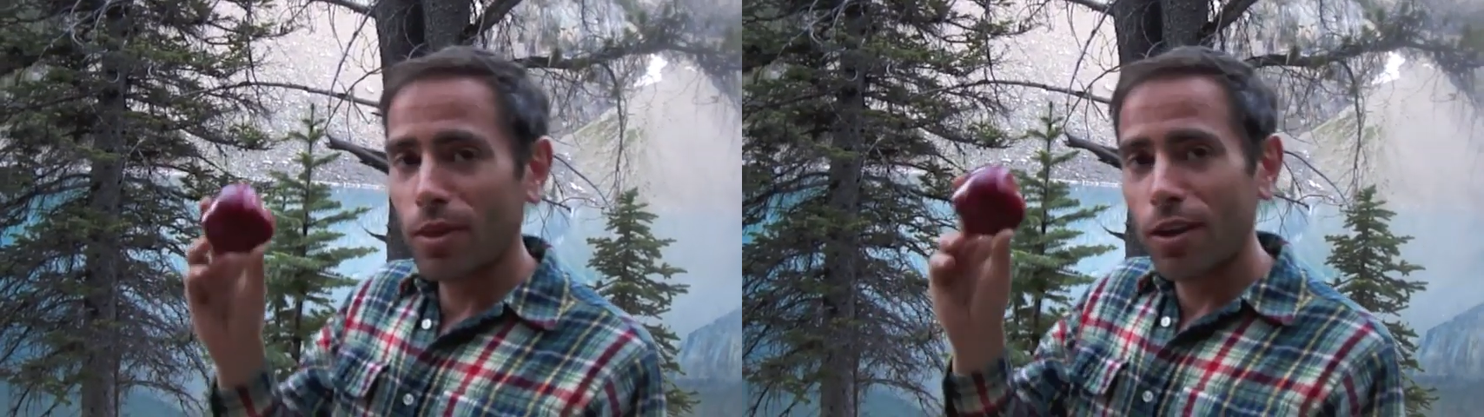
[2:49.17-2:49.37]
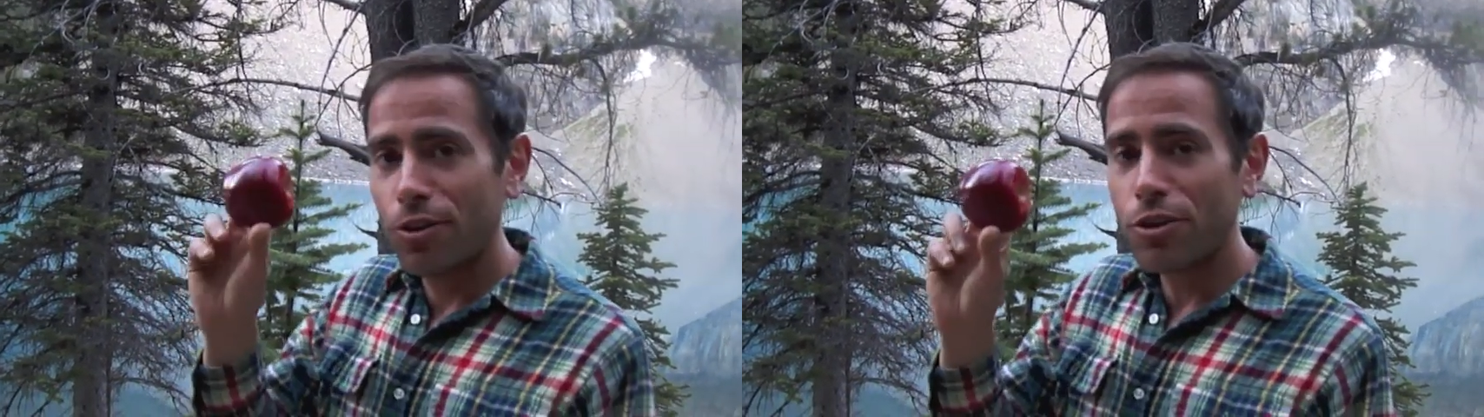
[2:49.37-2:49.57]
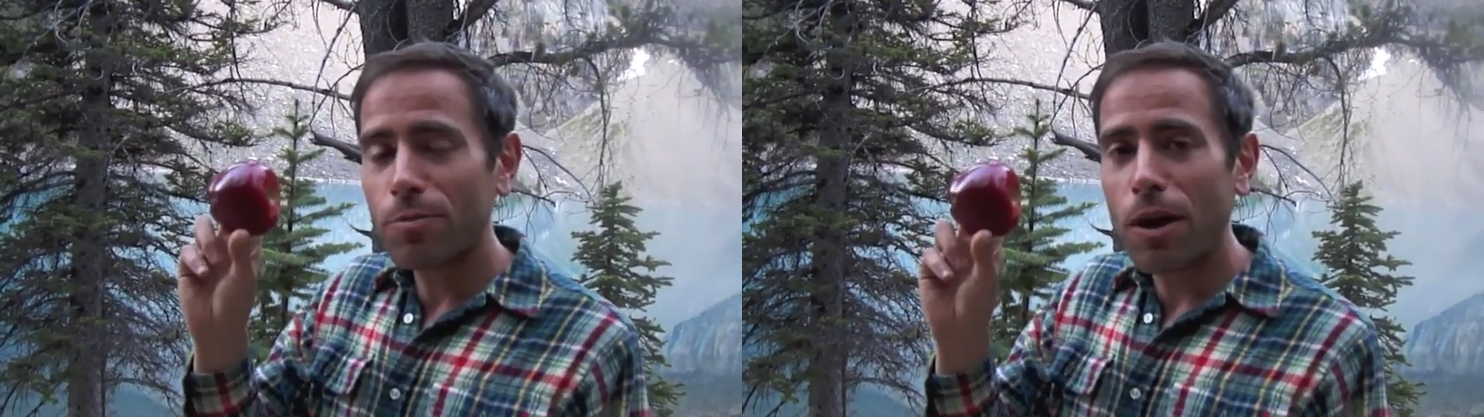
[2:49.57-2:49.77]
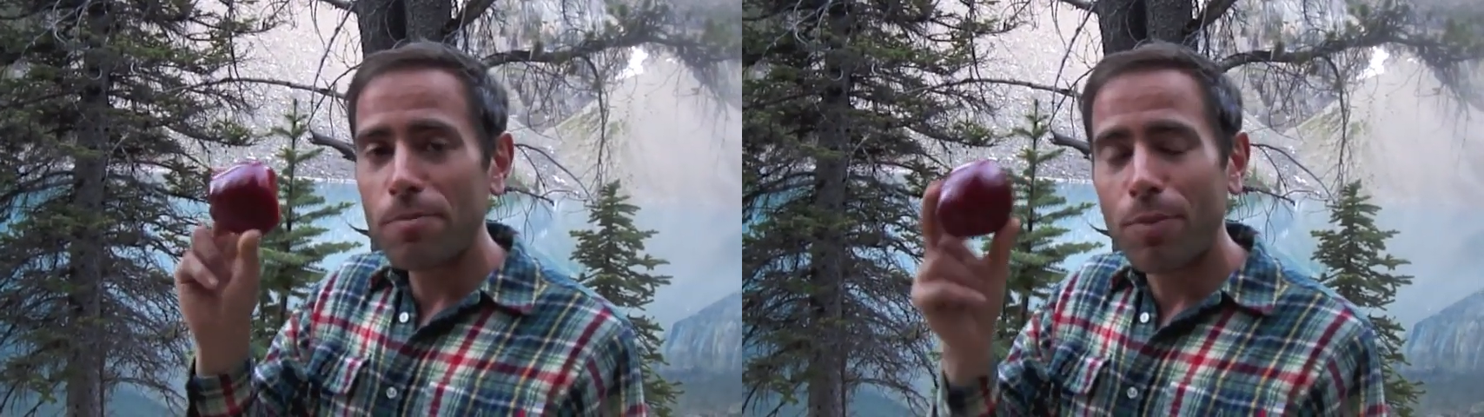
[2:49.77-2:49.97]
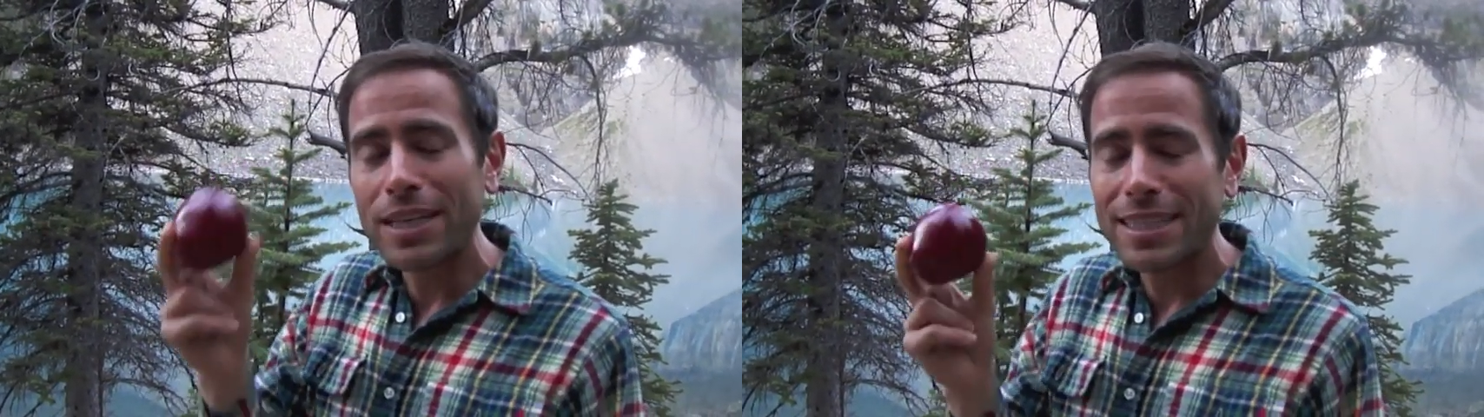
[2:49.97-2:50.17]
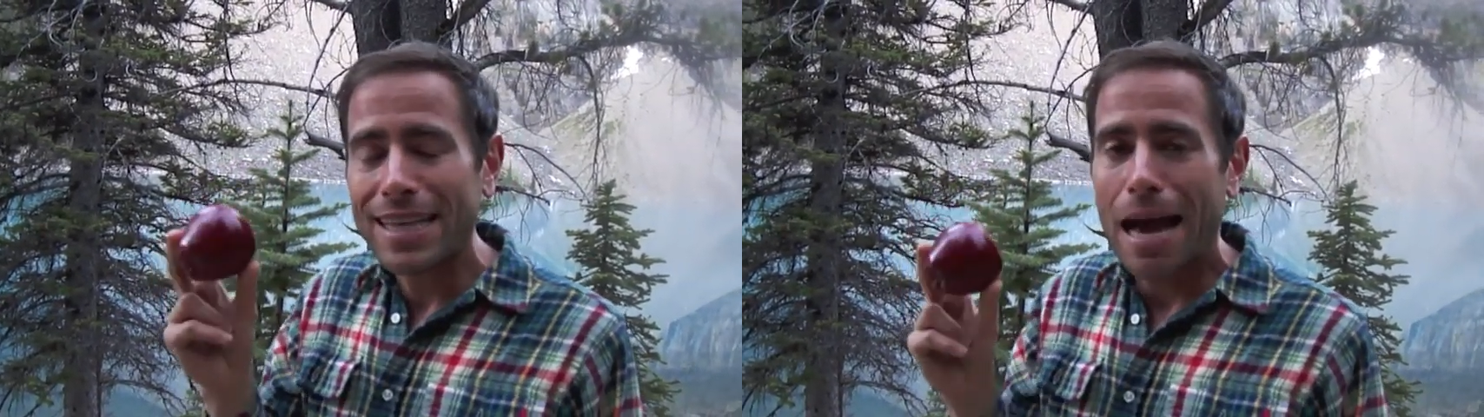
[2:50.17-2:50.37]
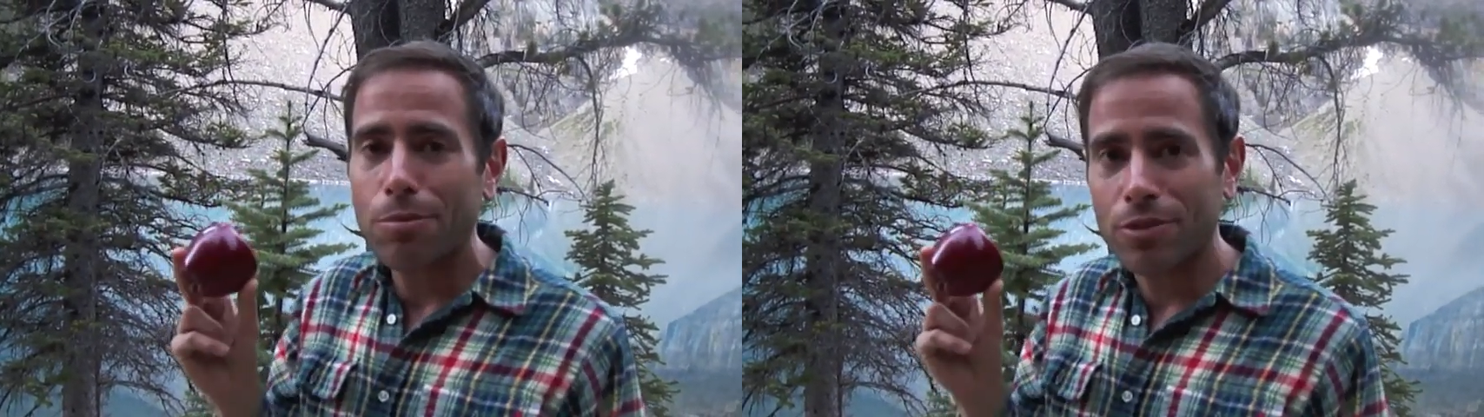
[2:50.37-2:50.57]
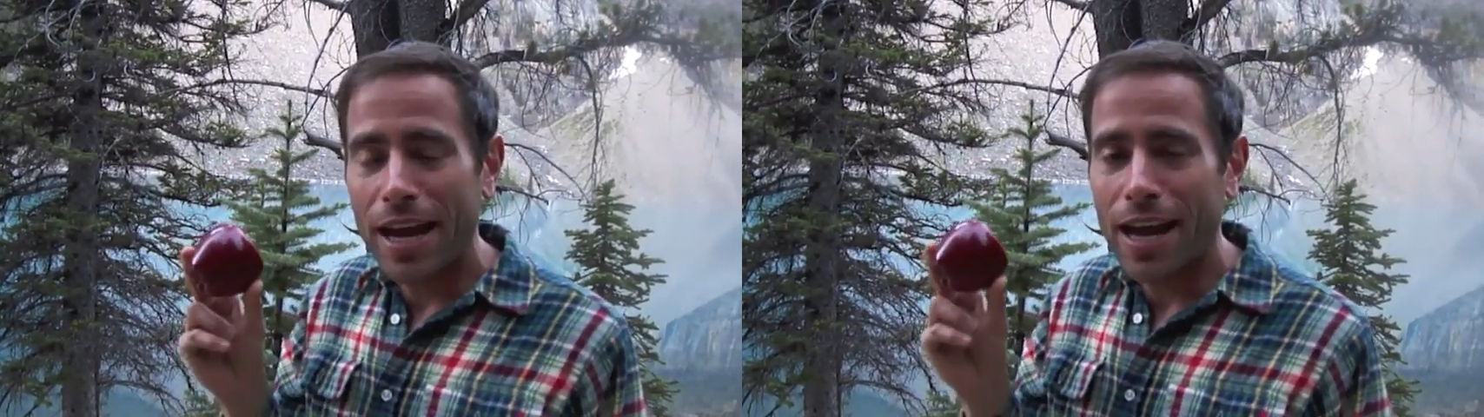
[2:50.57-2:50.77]
you can probably bite this
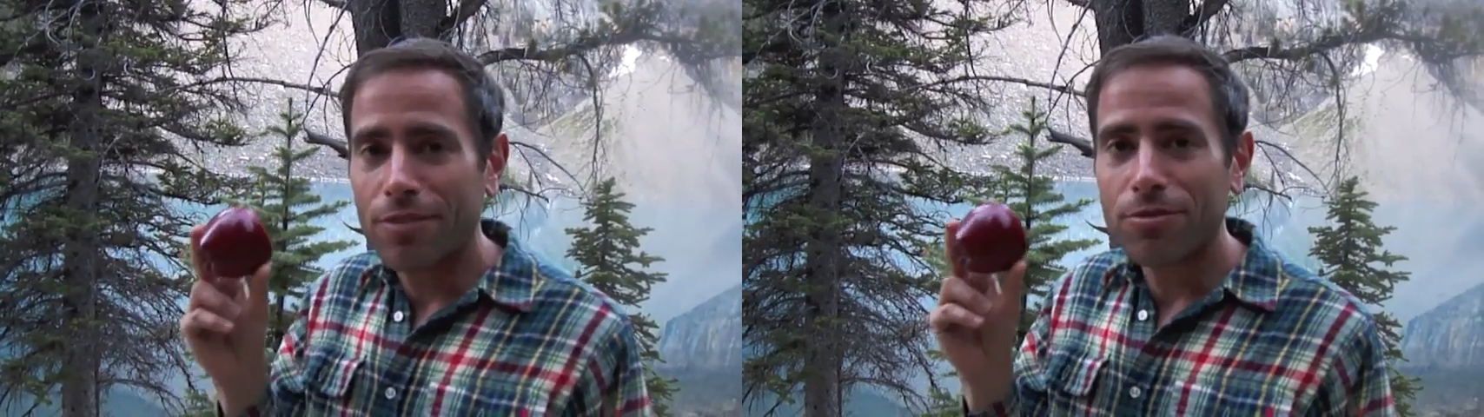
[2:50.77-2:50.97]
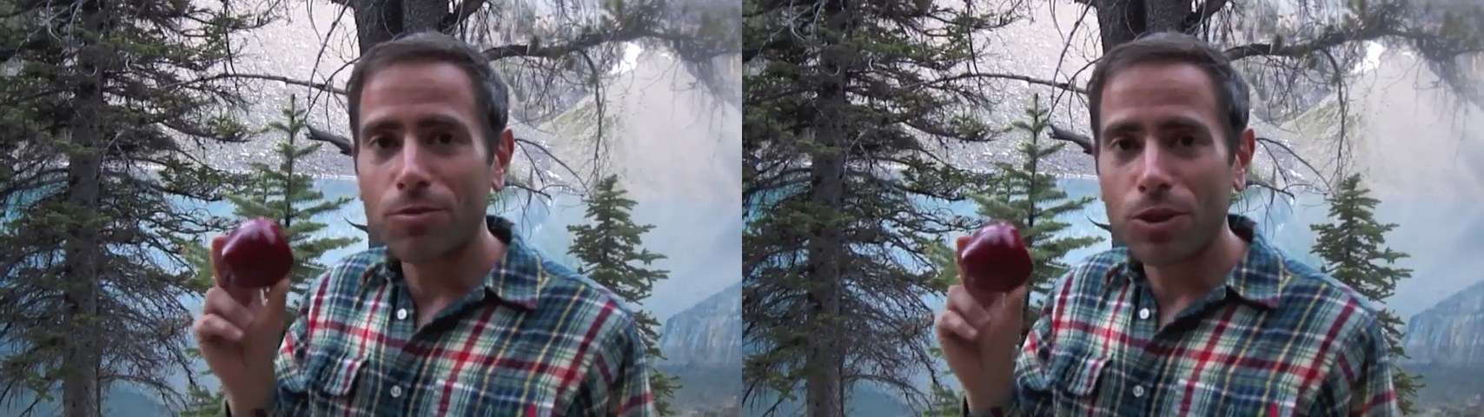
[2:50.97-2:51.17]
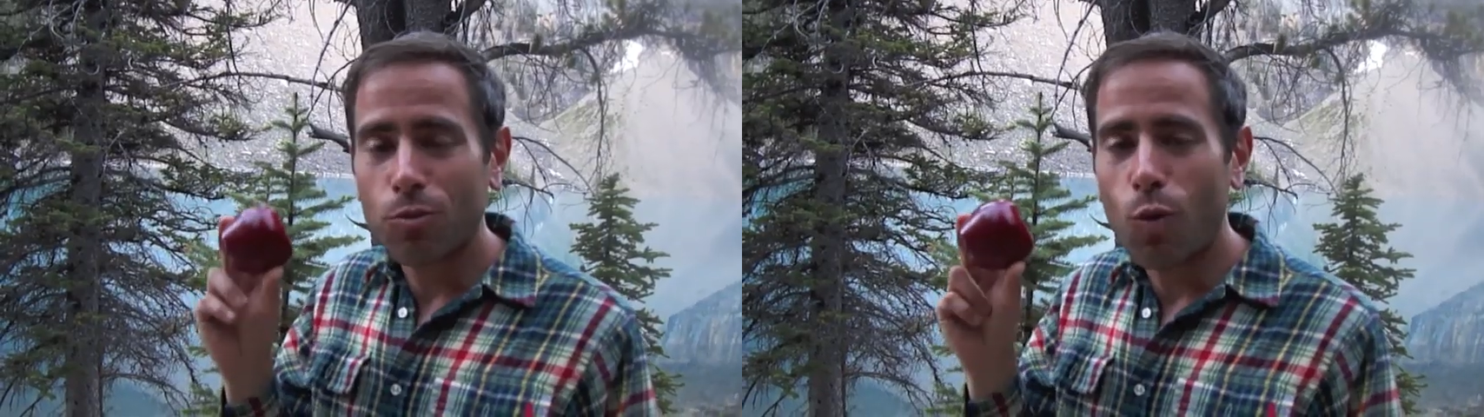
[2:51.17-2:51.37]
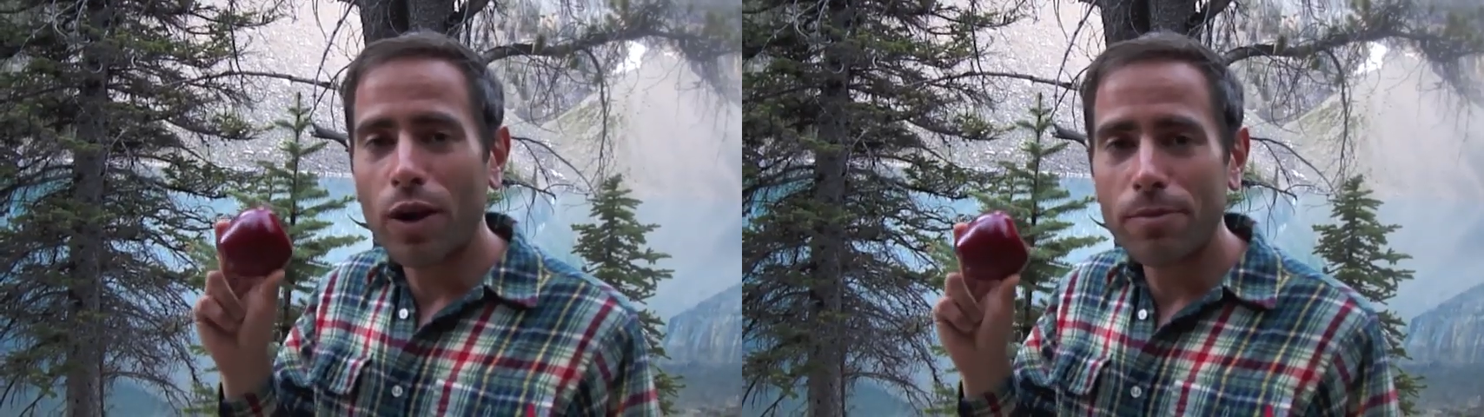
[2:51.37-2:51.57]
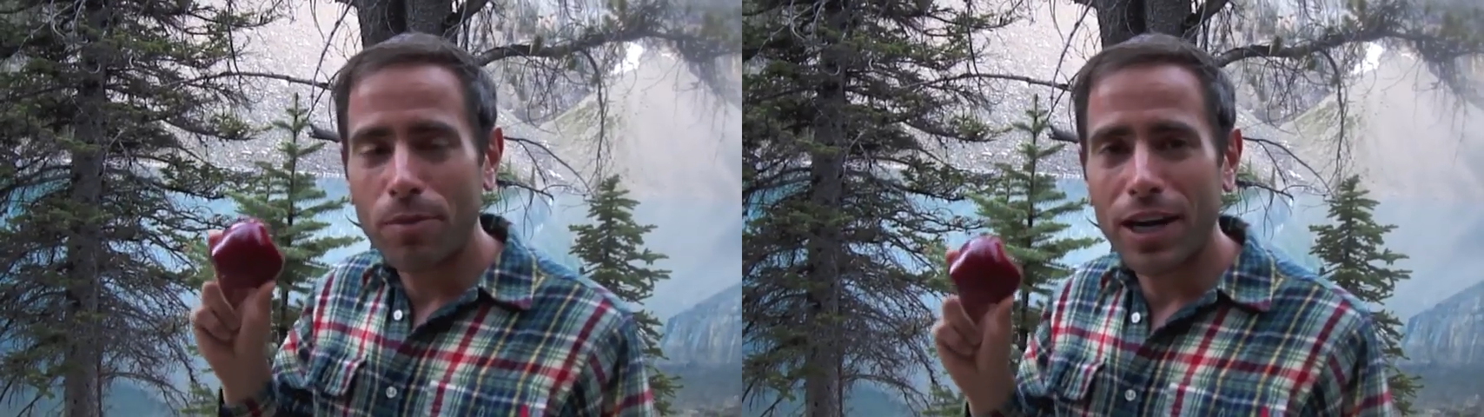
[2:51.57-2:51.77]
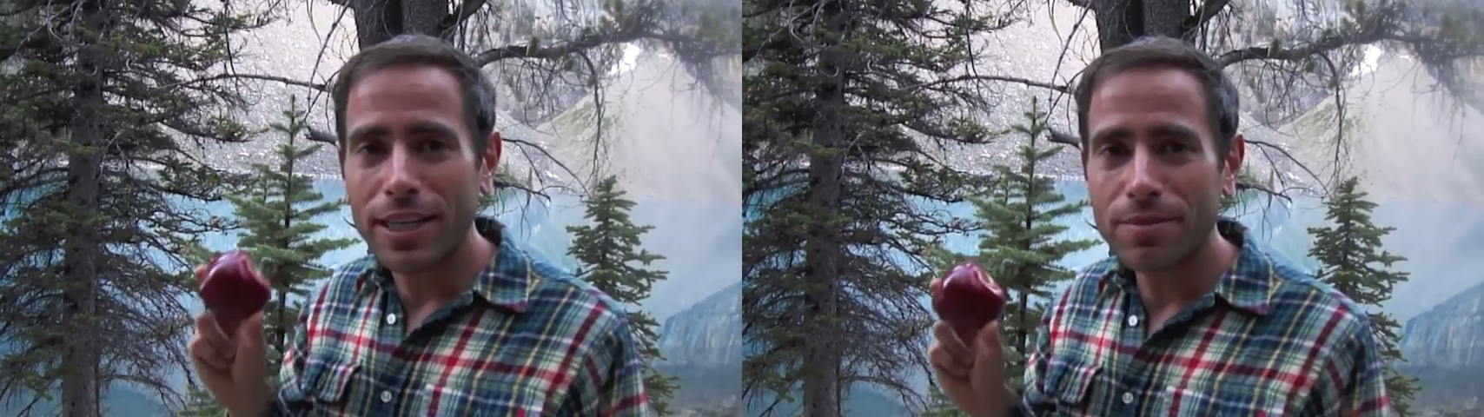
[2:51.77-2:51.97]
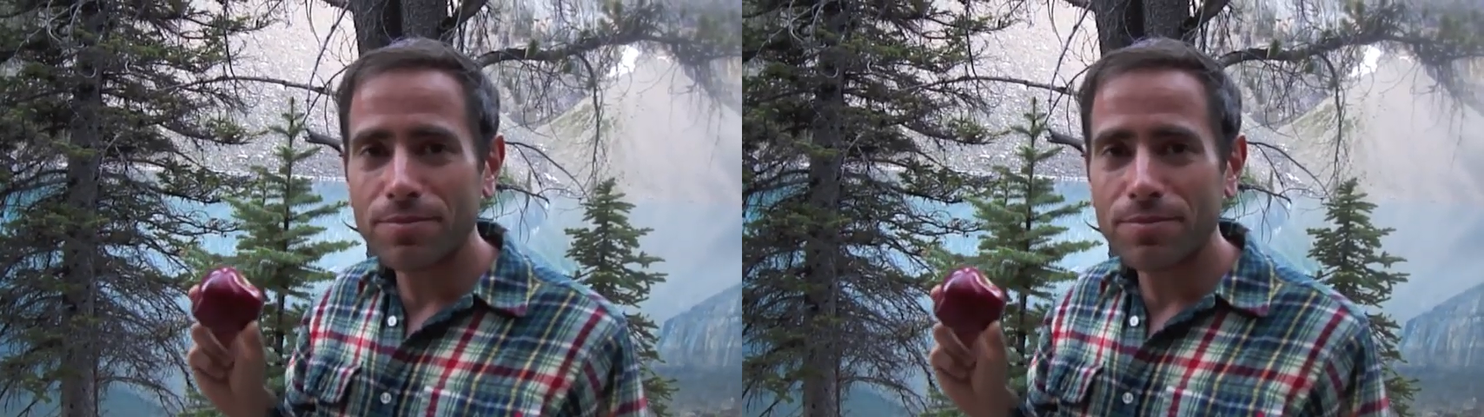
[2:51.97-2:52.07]
apple in half with one bite,